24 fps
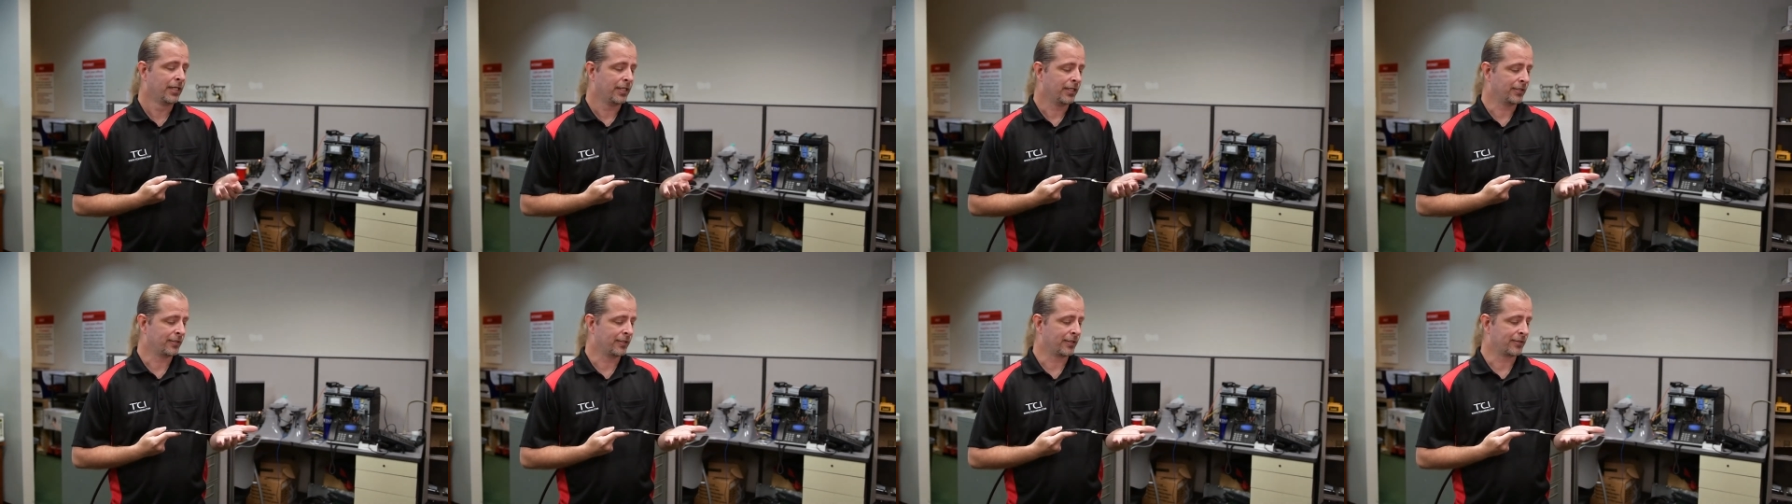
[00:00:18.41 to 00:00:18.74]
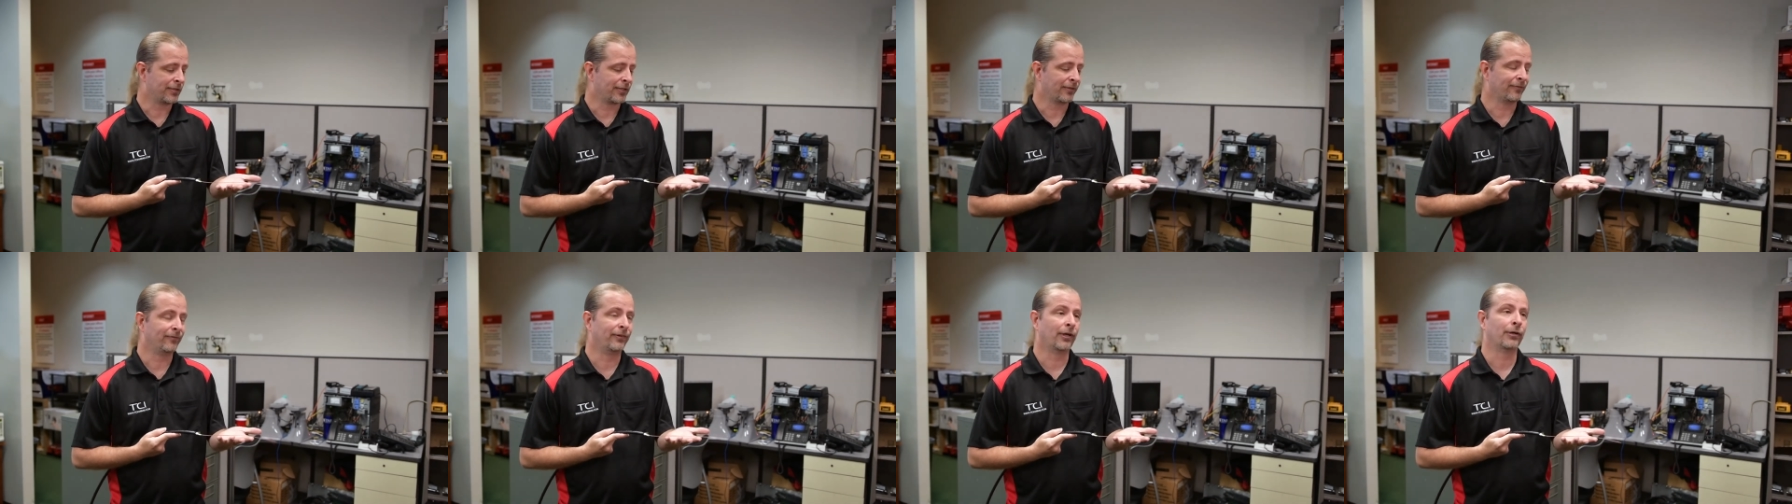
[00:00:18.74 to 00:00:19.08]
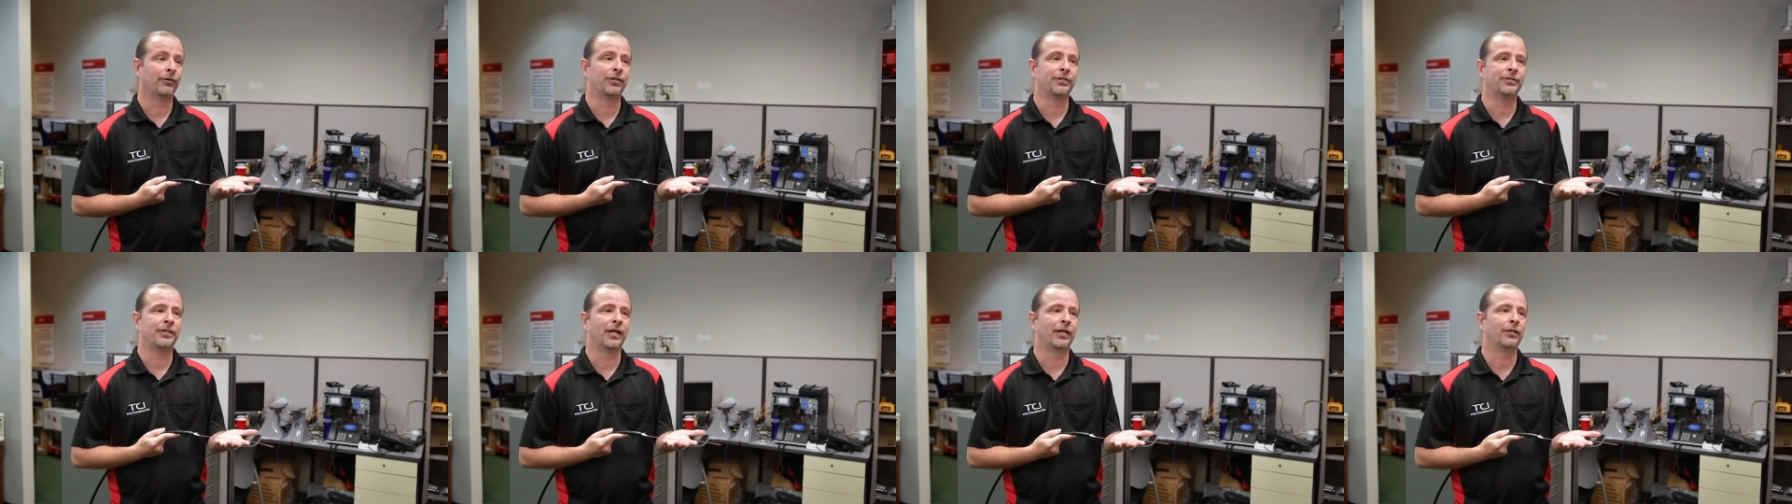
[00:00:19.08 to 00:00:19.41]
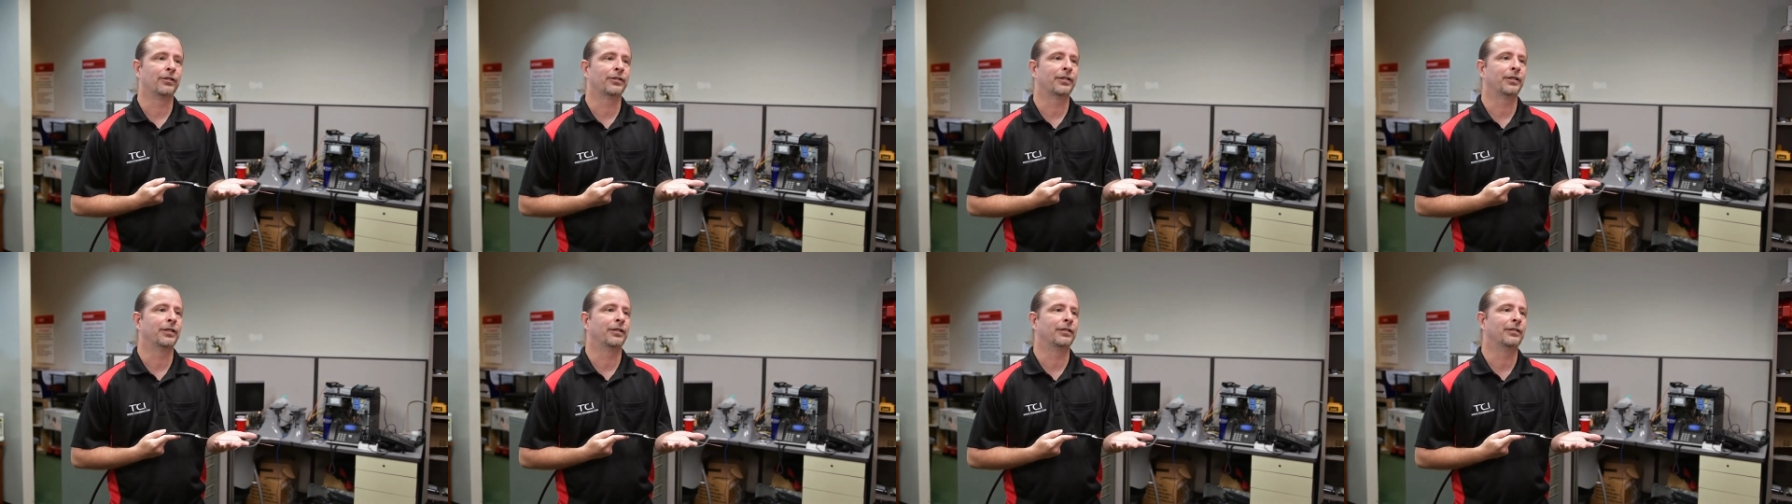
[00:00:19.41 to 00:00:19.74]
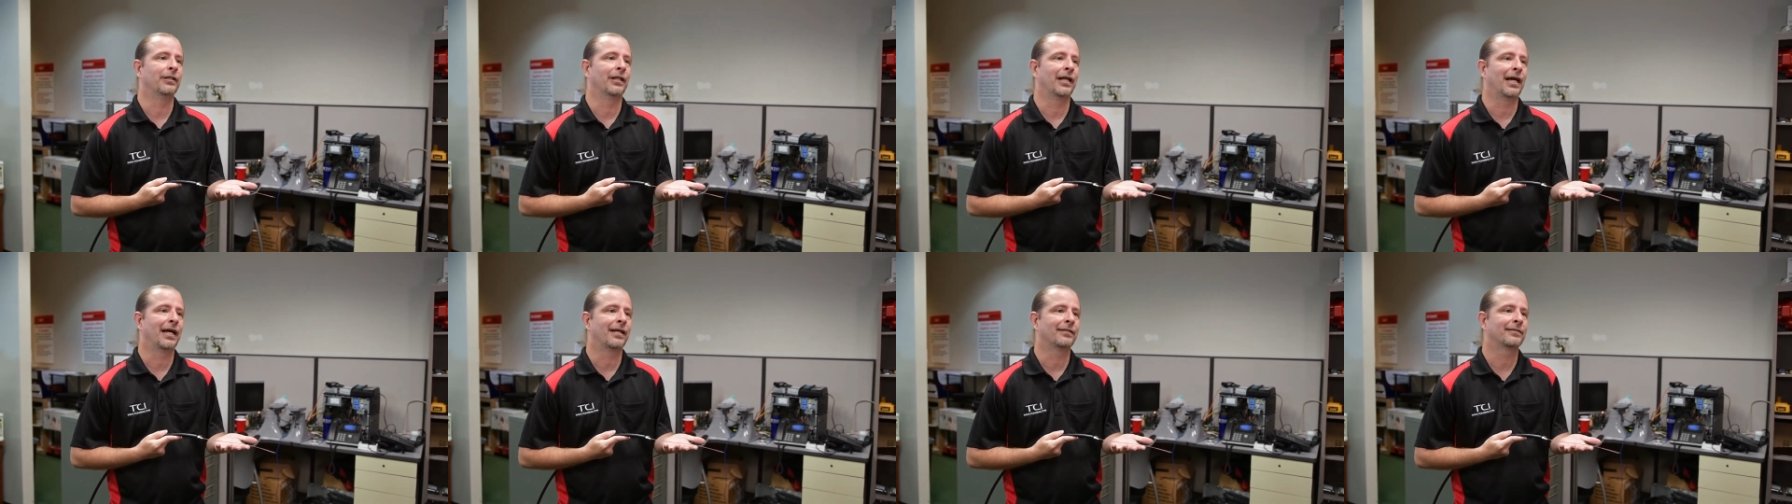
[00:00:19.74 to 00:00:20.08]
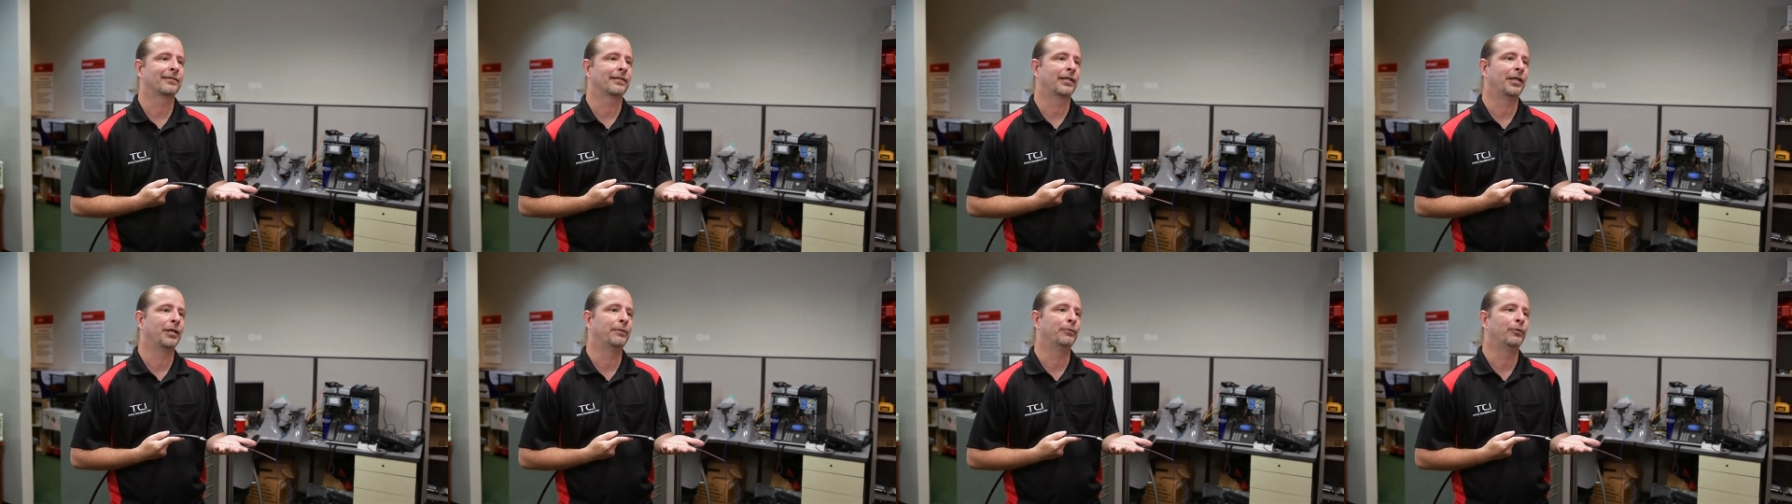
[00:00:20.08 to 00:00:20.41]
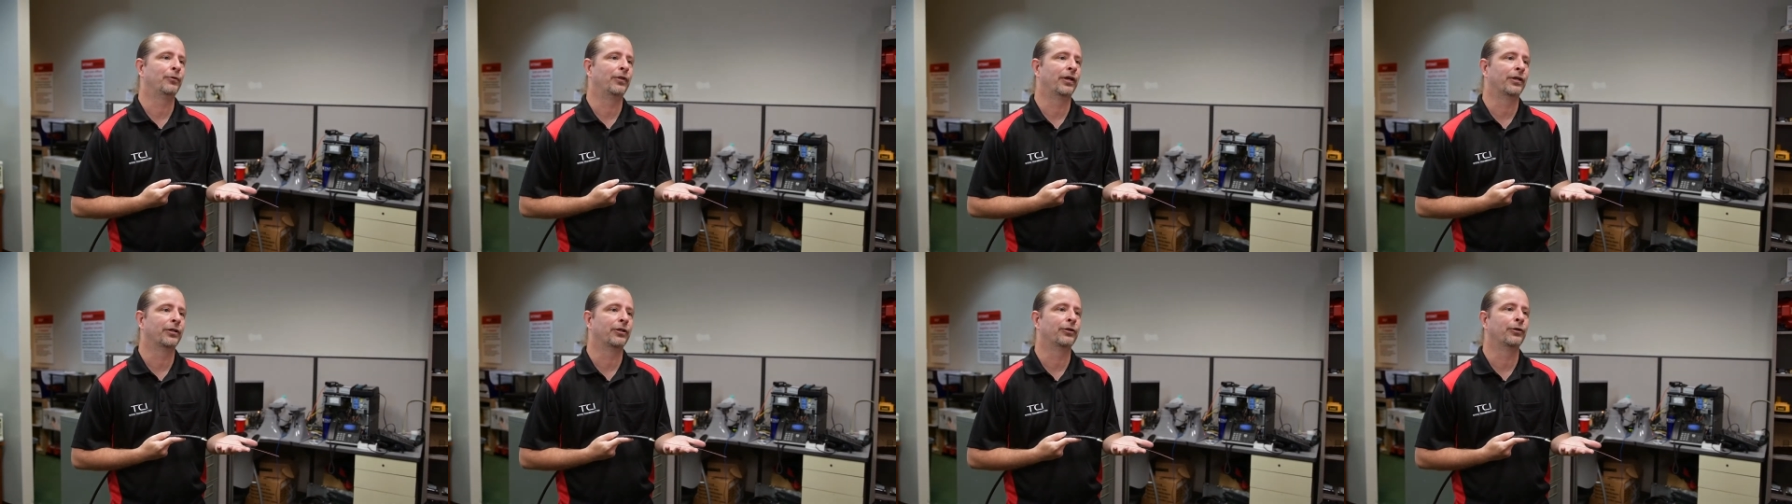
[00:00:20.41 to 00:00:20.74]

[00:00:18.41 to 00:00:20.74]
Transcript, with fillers: is it's a very delicate glass cable that